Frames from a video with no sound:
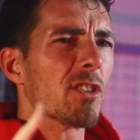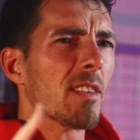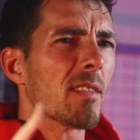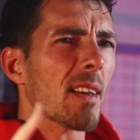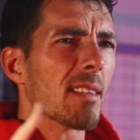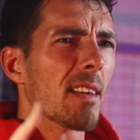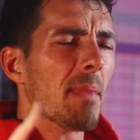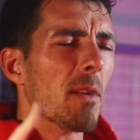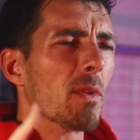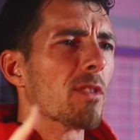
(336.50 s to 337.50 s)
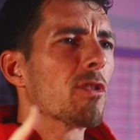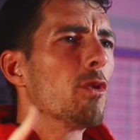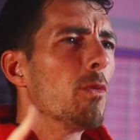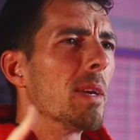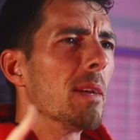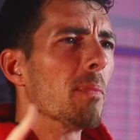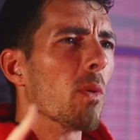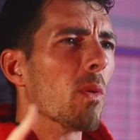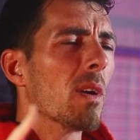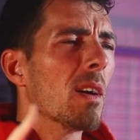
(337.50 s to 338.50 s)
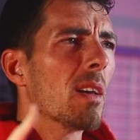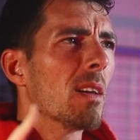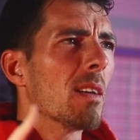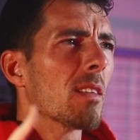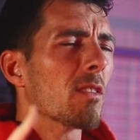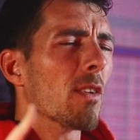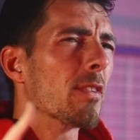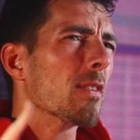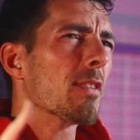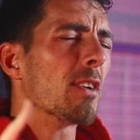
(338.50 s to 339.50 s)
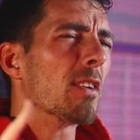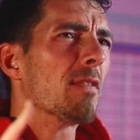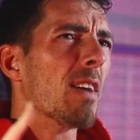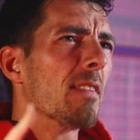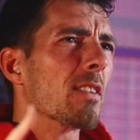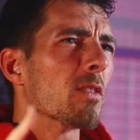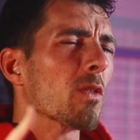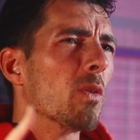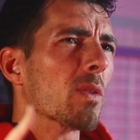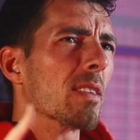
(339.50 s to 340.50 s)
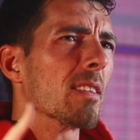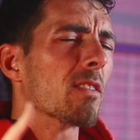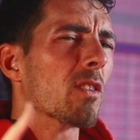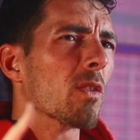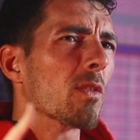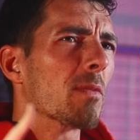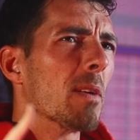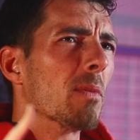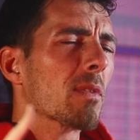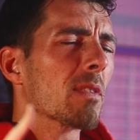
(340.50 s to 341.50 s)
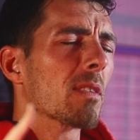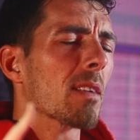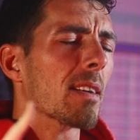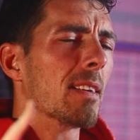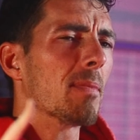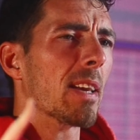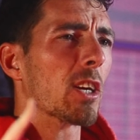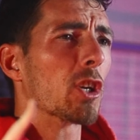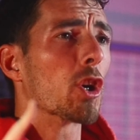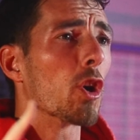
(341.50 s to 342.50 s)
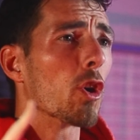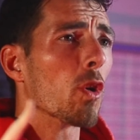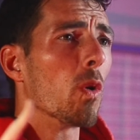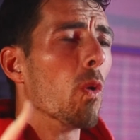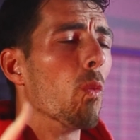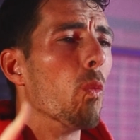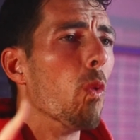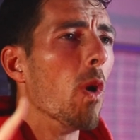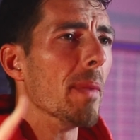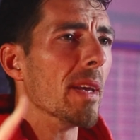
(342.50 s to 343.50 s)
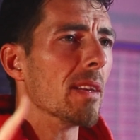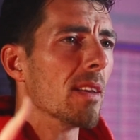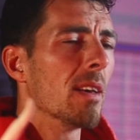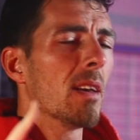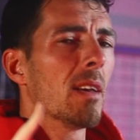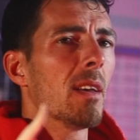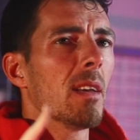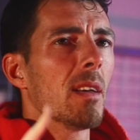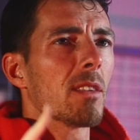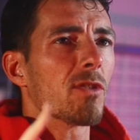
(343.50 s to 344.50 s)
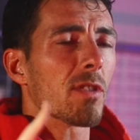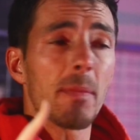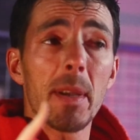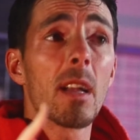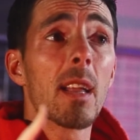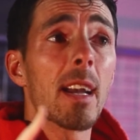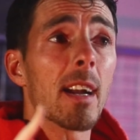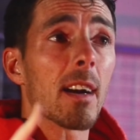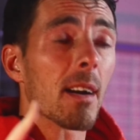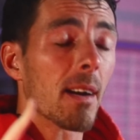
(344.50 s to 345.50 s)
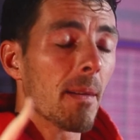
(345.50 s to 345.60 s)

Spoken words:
she says, I've been with two people. So if you're 35 years old and this girl's been with, I keep saying girl, woman, just to be clear,